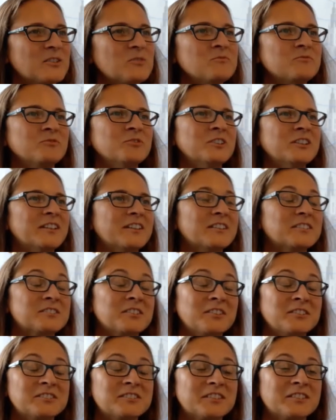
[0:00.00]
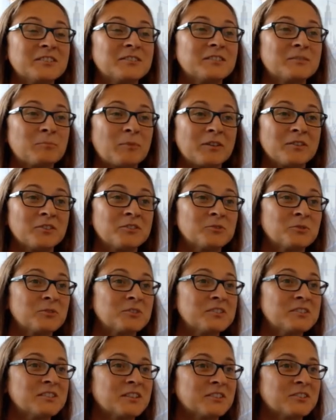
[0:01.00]
Really excited about the
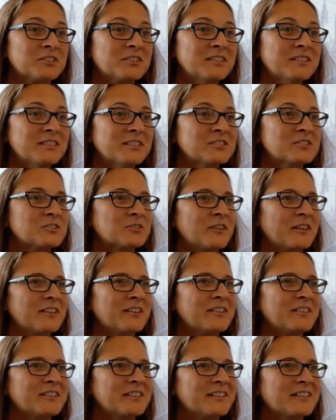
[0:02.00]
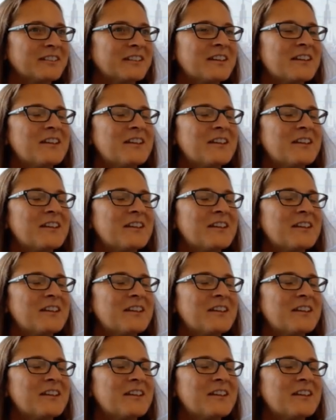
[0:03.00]
Shortyz actually. It's a great idea.